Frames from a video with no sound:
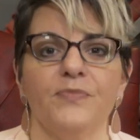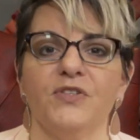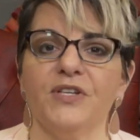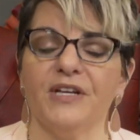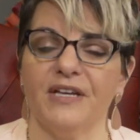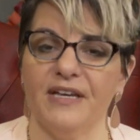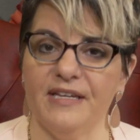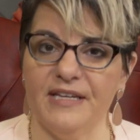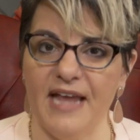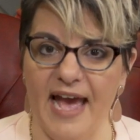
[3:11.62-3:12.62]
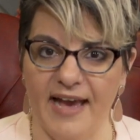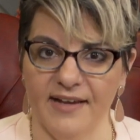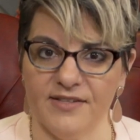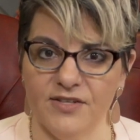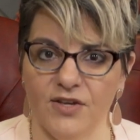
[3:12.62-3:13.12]
to
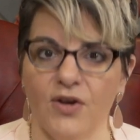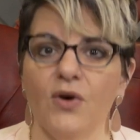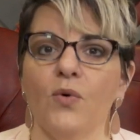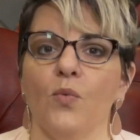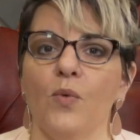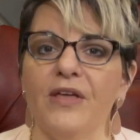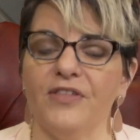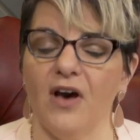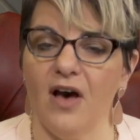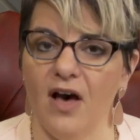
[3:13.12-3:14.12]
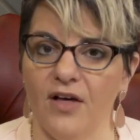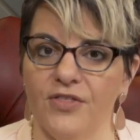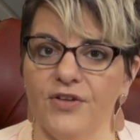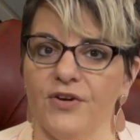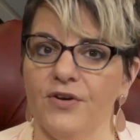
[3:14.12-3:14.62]
connect with
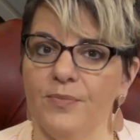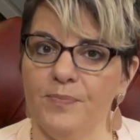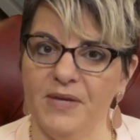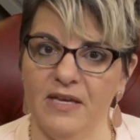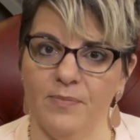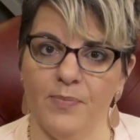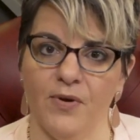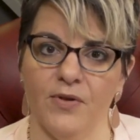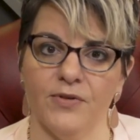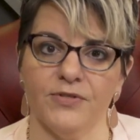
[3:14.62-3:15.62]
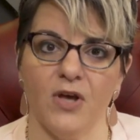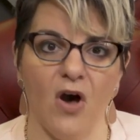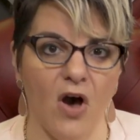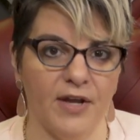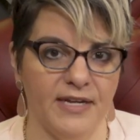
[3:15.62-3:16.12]
other people's
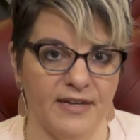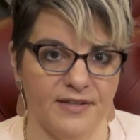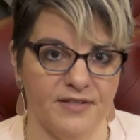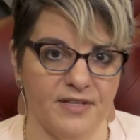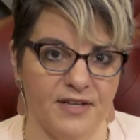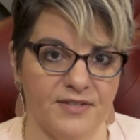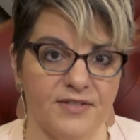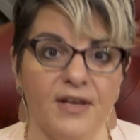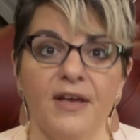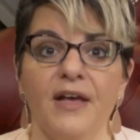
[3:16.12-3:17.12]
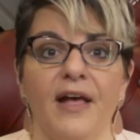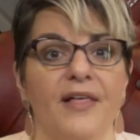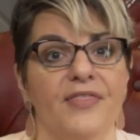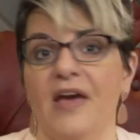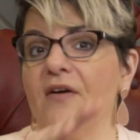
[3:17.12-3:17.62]
audiences.
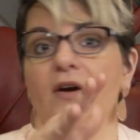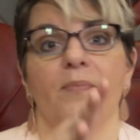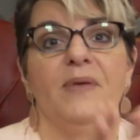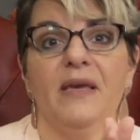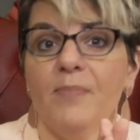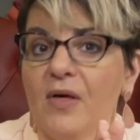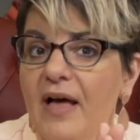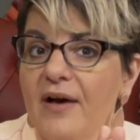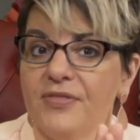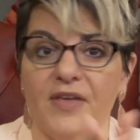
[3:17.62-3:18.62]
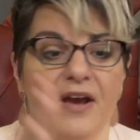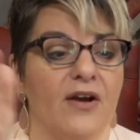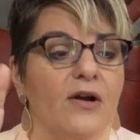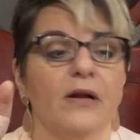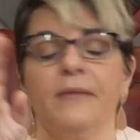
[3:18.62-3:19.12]
There are people out
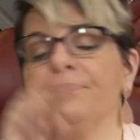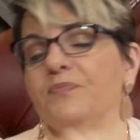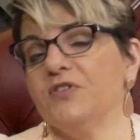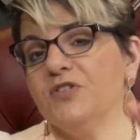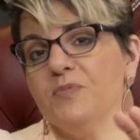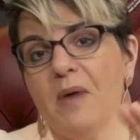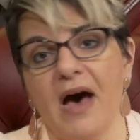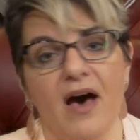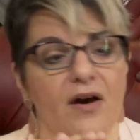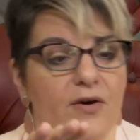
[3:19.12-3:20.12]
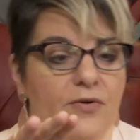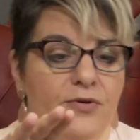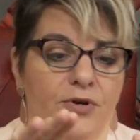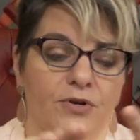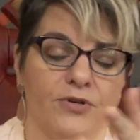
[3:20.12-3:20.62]
there, spa
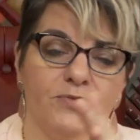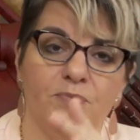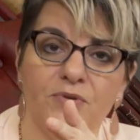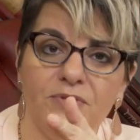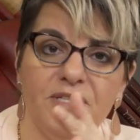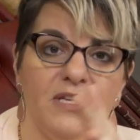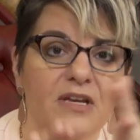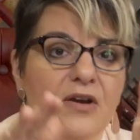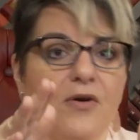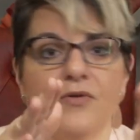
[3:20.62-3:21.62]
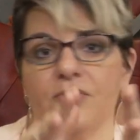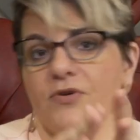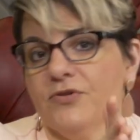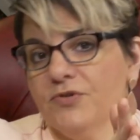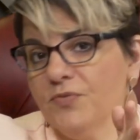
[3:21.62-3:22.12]
owners, boutique
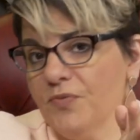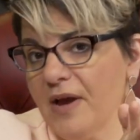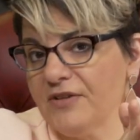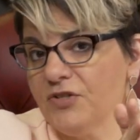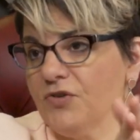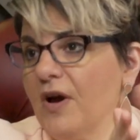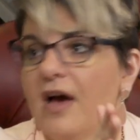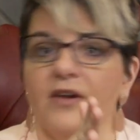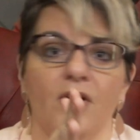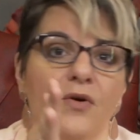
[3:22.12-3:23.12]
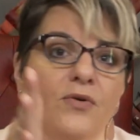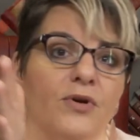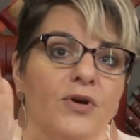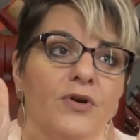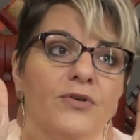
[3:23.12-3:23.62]
owners, restaurant
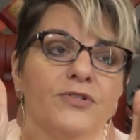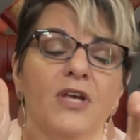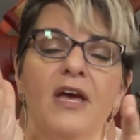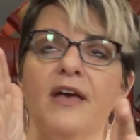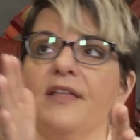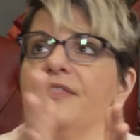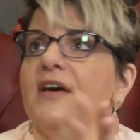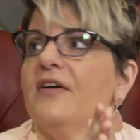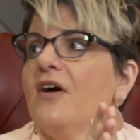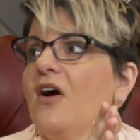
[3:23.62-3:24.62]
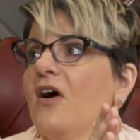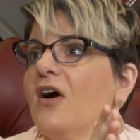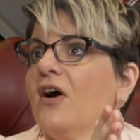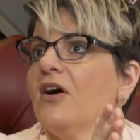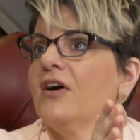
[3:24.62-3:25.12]
owners, there
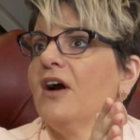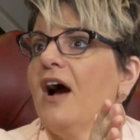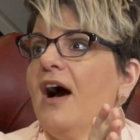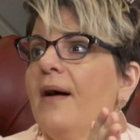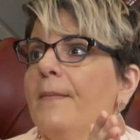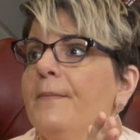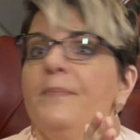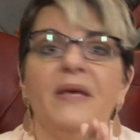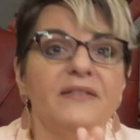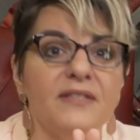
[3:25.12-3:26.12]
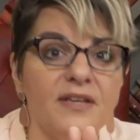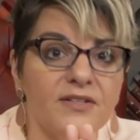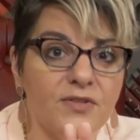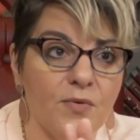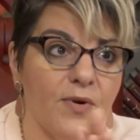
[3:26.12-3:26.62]
are
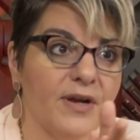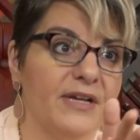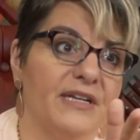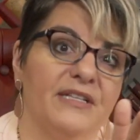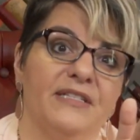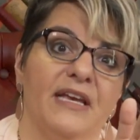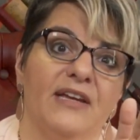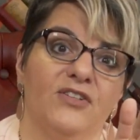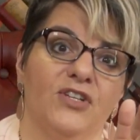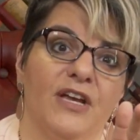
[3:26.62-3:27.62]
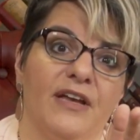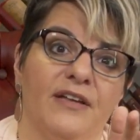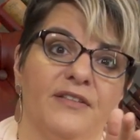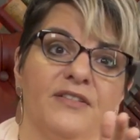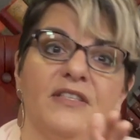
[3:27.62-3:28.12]
business
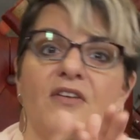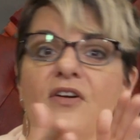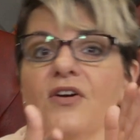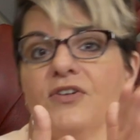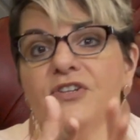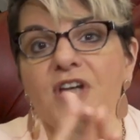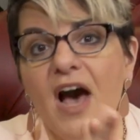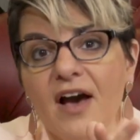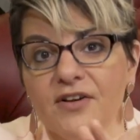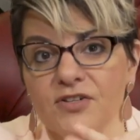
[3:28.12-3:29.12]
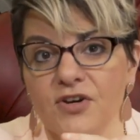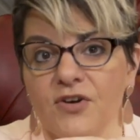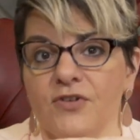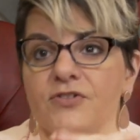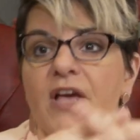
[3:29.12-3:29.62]
organizations, there are
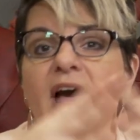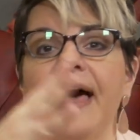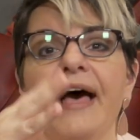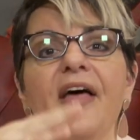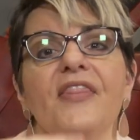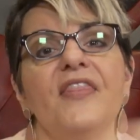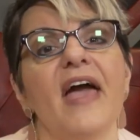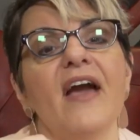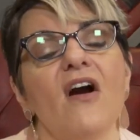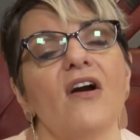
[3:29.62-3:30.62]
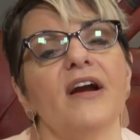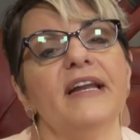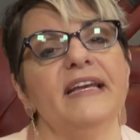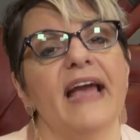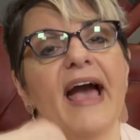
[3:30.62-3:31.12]
doctors. They
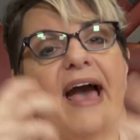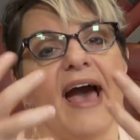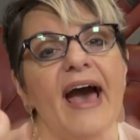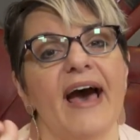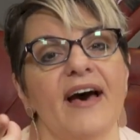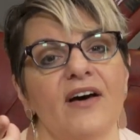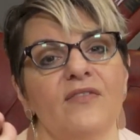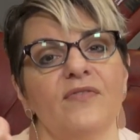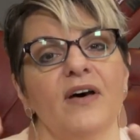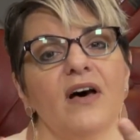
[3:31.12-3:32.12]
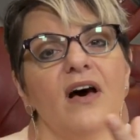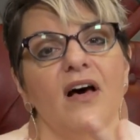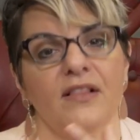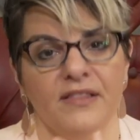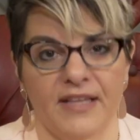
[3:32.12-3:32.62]
already have
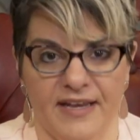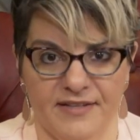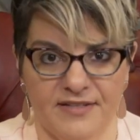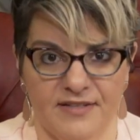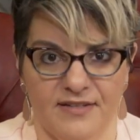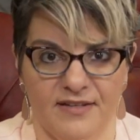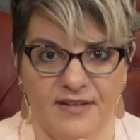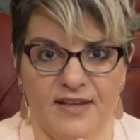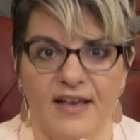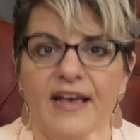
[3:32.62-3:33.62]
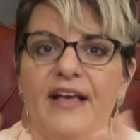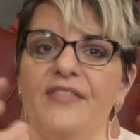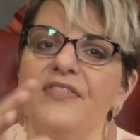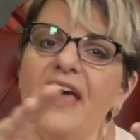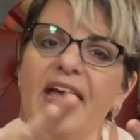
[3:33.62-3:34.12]
a list.
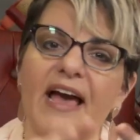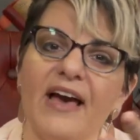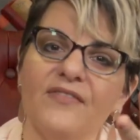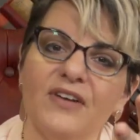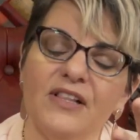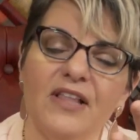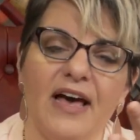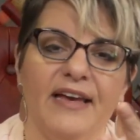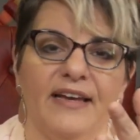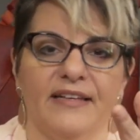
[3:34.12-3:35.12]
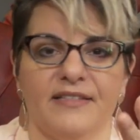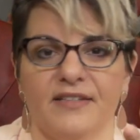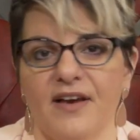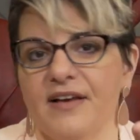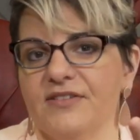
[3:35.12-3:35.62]
They have clients,
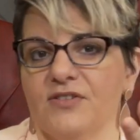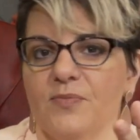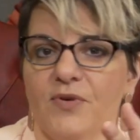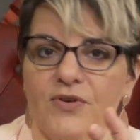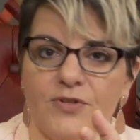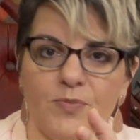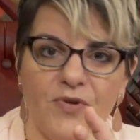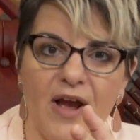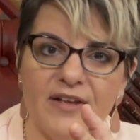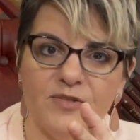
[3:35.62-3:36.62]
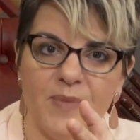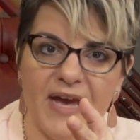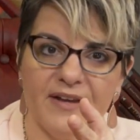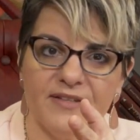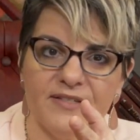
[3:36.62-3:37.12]
customers,
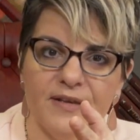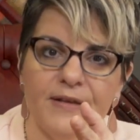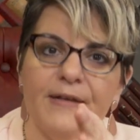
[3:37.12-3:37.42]
prospects.